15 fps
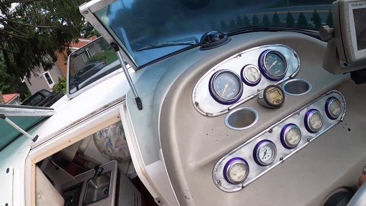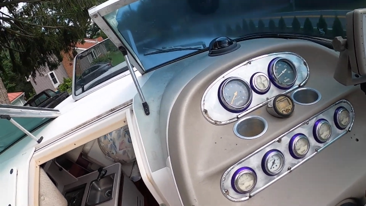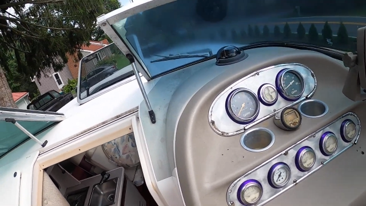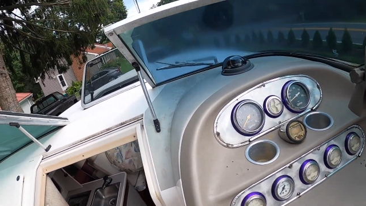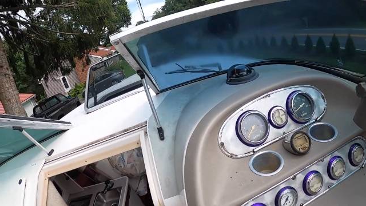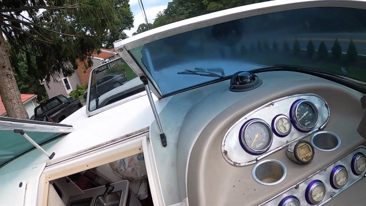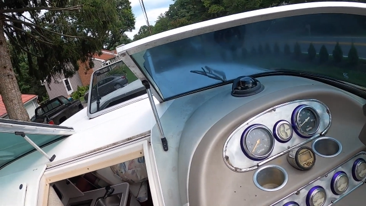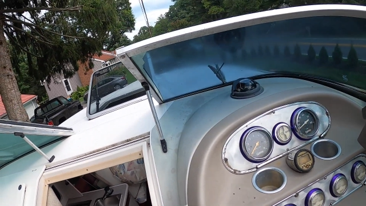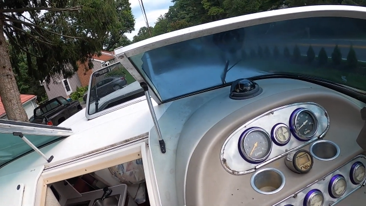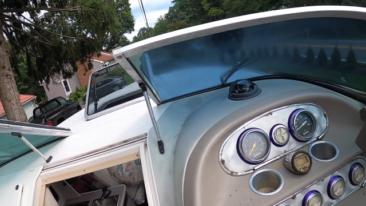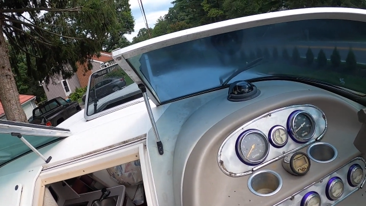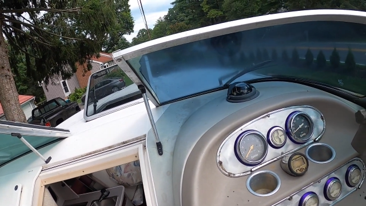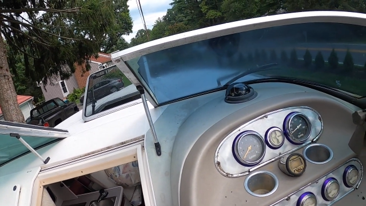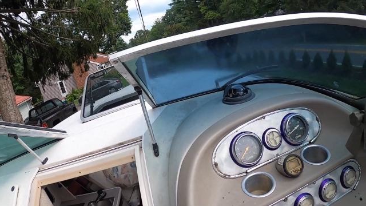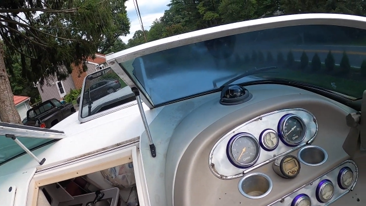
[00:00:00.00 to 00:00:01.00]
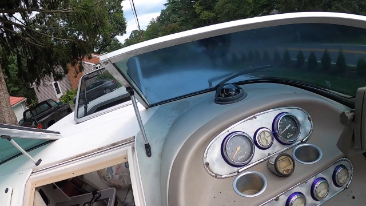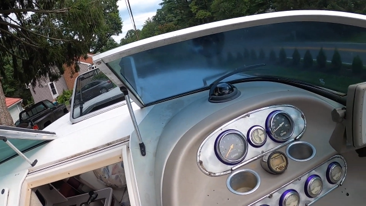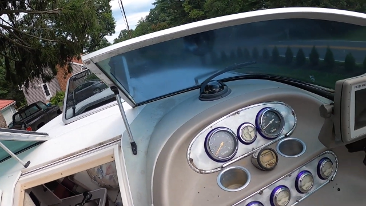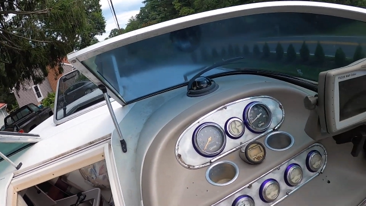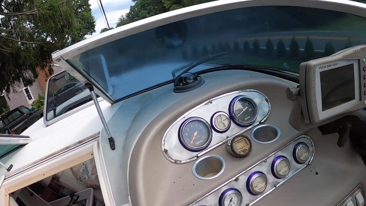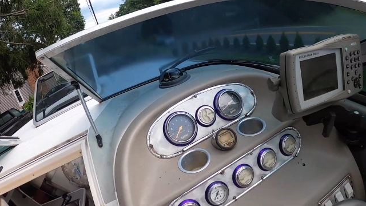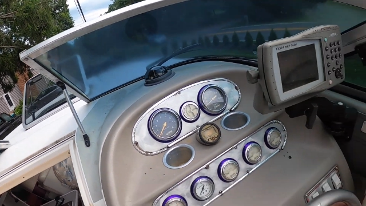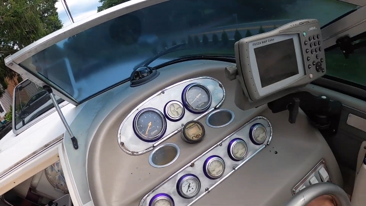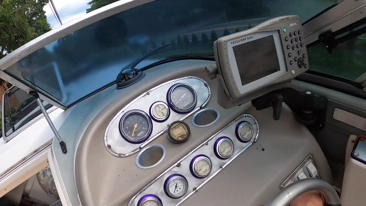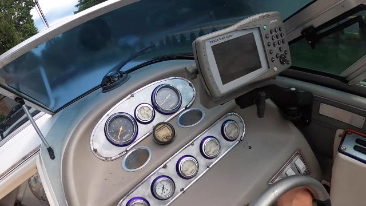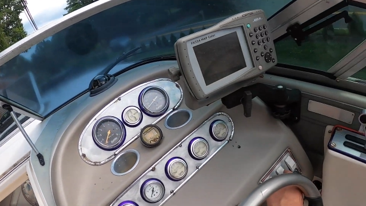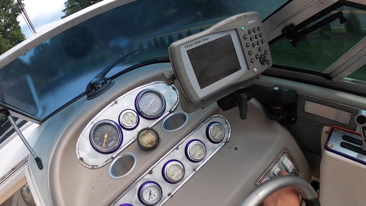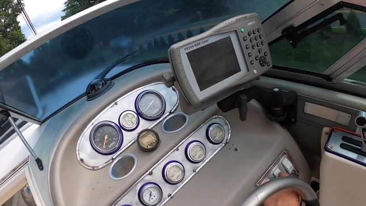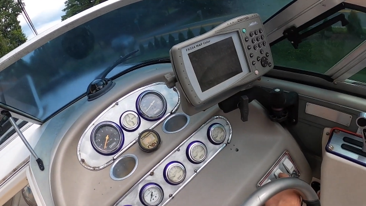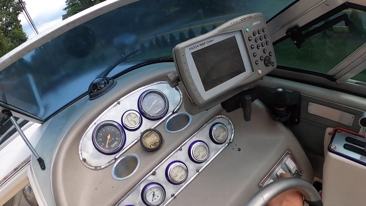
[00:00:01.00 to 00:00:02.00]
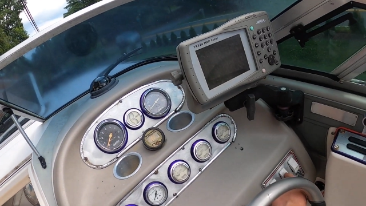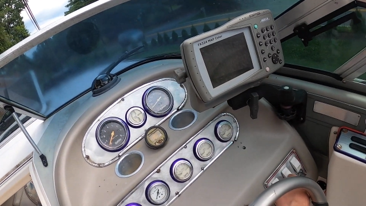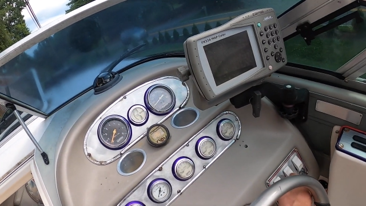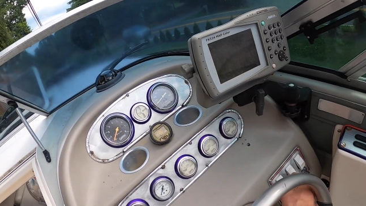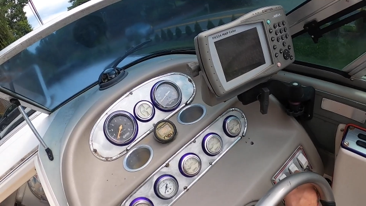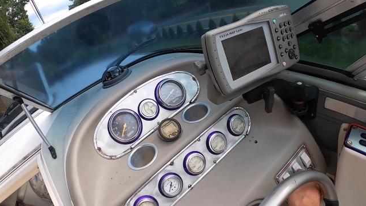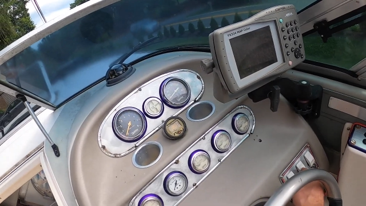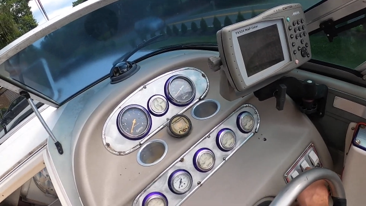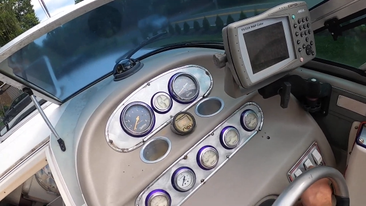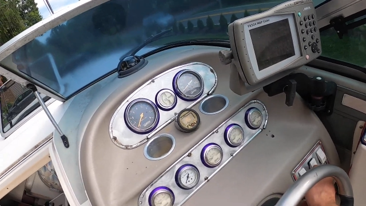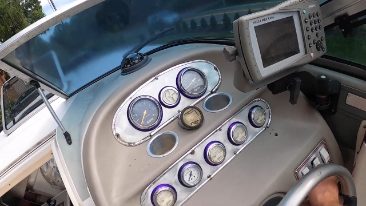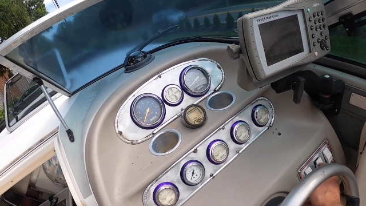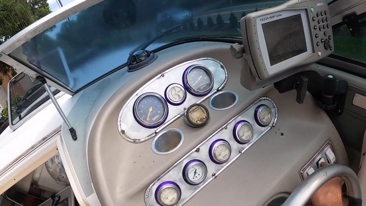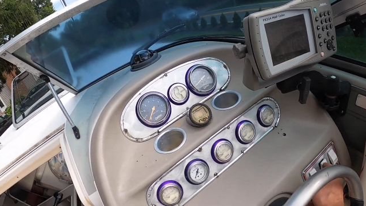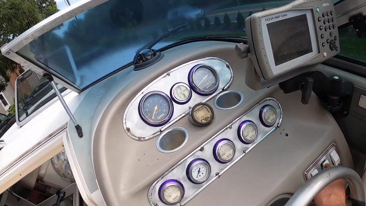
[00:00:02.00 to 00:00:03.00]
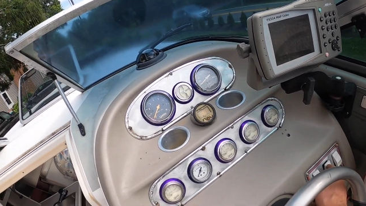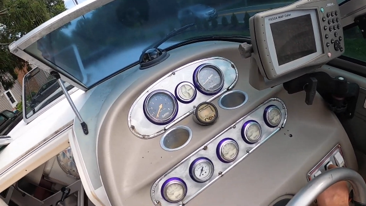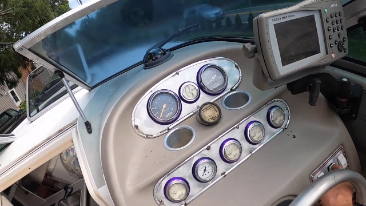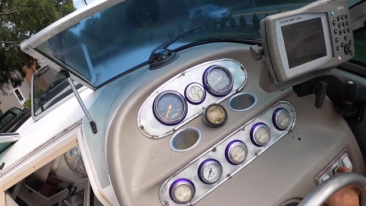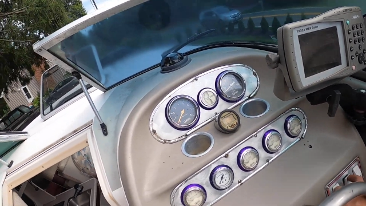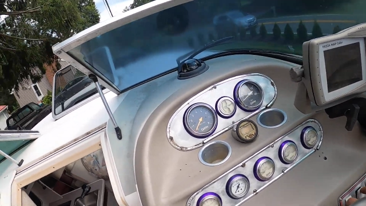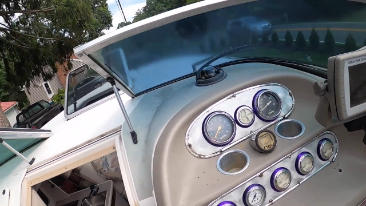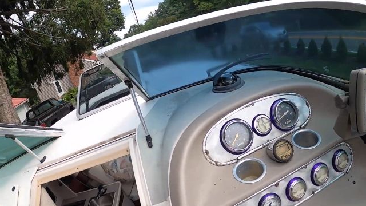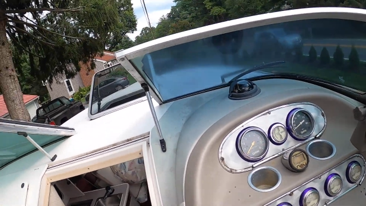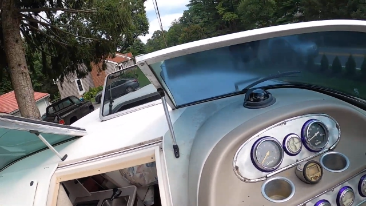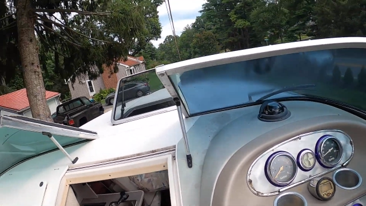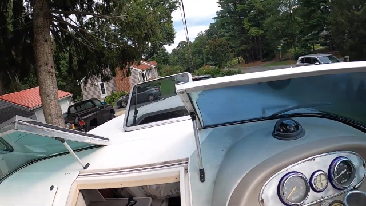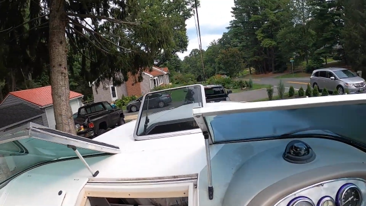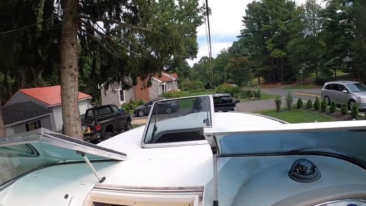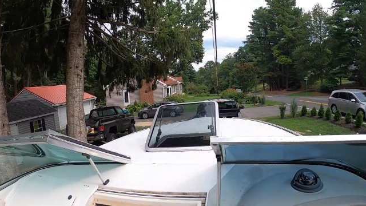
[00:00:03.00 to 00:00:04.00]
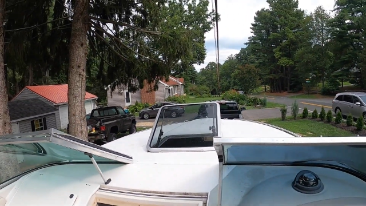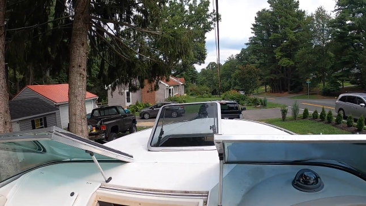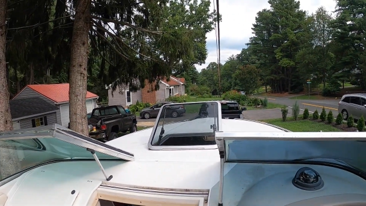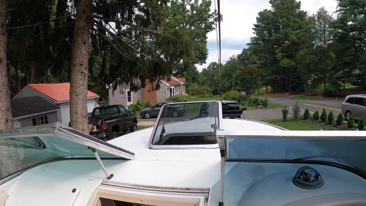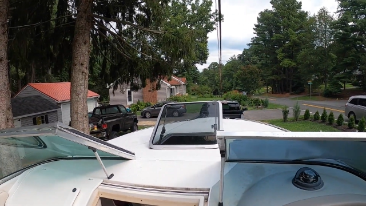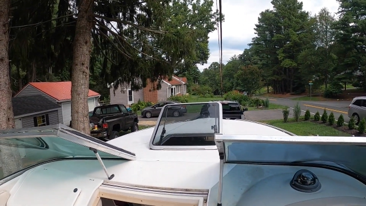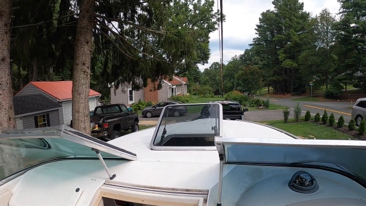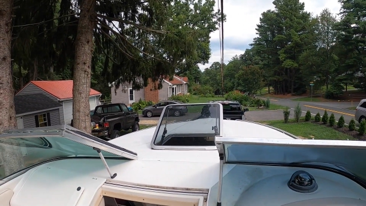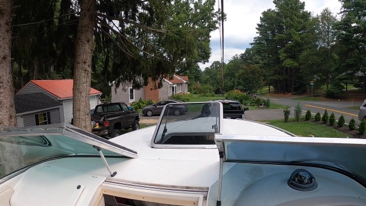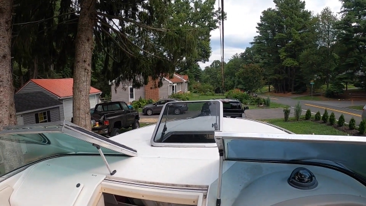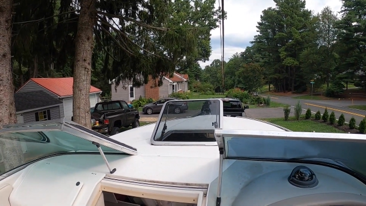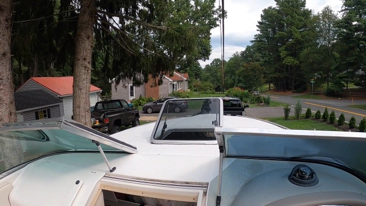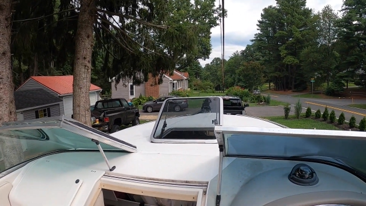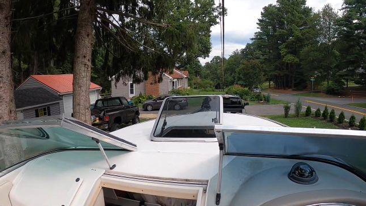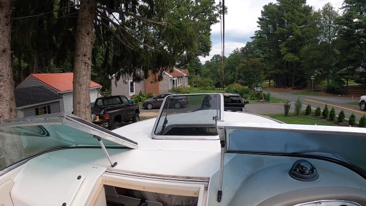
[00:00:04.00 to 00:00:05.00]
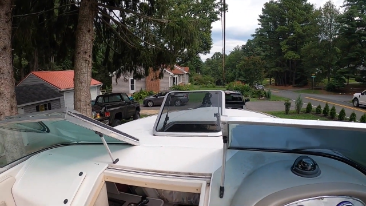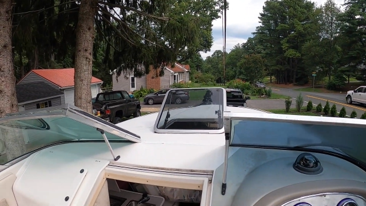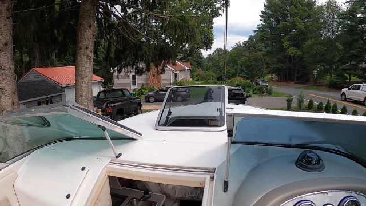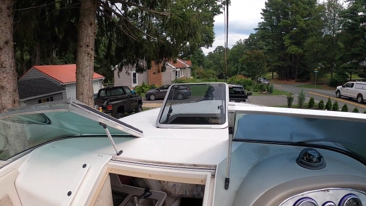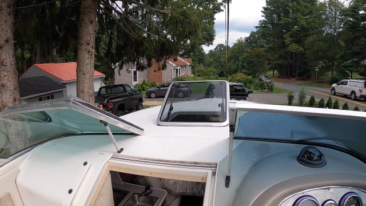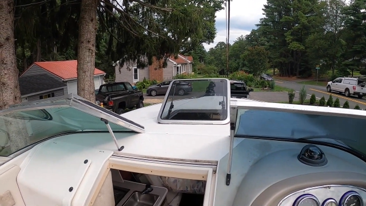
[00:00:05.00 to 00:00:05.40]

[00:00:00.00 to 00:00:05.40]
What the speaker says: (no speaker visible)